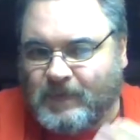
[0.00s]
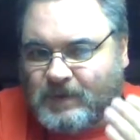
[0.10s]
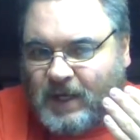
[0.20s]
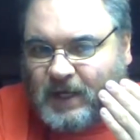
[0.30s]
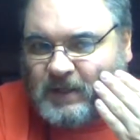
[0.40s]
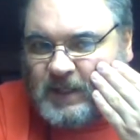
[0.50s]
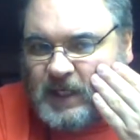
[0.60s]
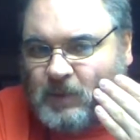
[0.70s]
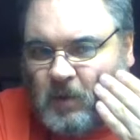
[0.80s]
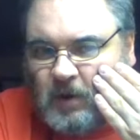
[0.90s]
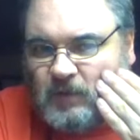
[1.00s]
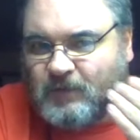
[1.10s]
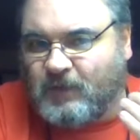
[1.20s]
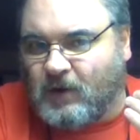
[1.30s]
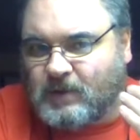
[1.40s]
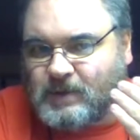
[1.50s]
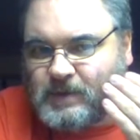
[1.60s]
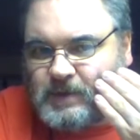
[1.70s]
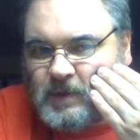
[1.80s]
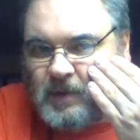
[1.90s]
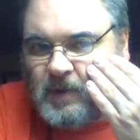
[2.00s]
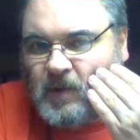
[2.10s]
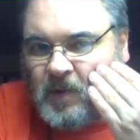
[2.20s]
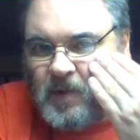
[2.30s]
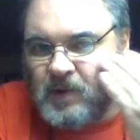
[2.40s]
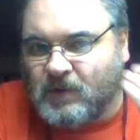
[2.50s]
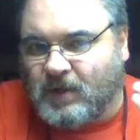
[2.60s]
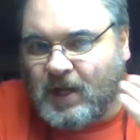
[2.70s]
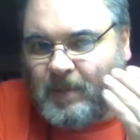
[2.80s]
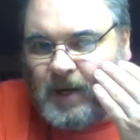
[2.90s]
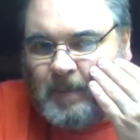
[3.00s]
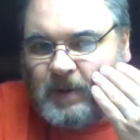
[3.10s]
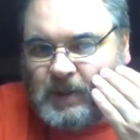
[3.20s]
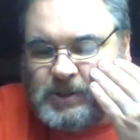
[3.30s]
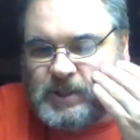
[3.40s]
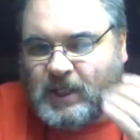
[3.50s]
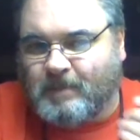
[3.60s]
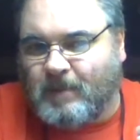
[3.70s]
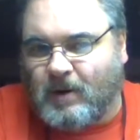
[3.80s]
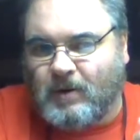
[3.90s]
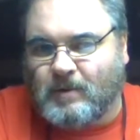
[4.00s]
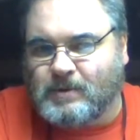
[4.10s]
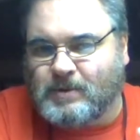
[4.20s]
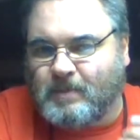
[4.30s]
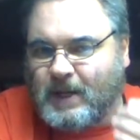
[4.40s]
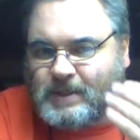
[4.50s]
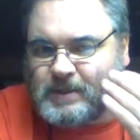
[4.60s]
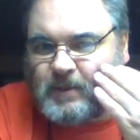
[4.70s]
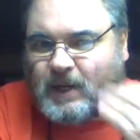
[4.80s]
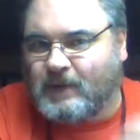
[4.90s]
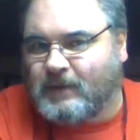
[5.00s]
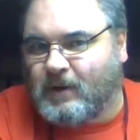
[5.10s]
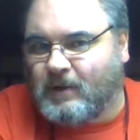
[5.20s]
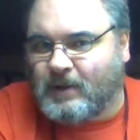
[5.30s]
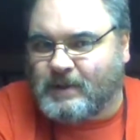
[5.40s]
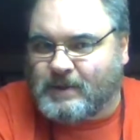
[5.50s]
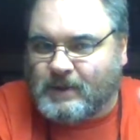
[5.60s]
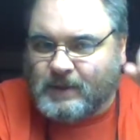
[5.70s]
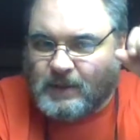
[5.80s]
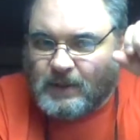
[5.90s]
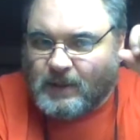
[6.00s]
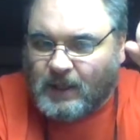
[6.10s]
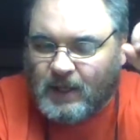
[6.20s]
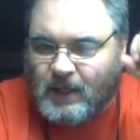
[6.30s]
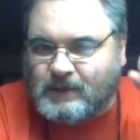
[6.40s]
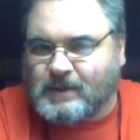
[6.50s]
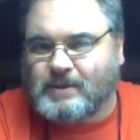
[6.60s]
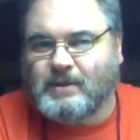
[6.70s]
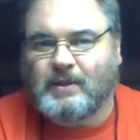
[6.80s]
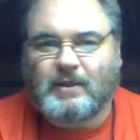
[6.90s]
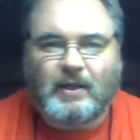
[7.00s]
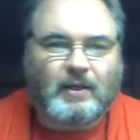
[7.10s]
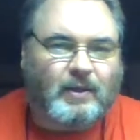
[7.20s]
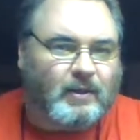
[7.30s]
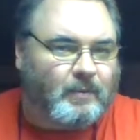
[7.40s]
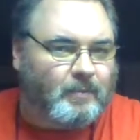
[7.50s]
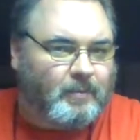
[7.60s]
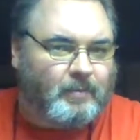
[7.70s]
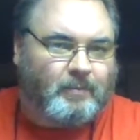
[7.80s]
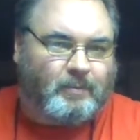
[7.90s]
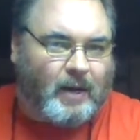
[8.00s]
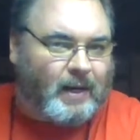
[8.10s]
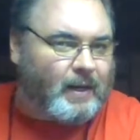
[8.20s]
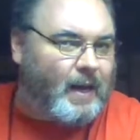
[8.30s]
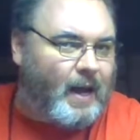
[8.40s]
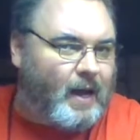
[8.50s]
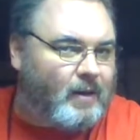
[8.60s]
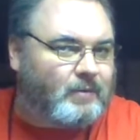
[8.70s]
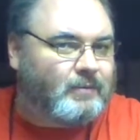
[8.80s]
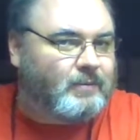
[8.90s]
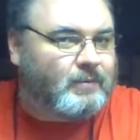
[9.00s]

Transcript: It's like a Teen Wolf, folks. Coming up on the cheekbones. Basically what I do is I just break it out,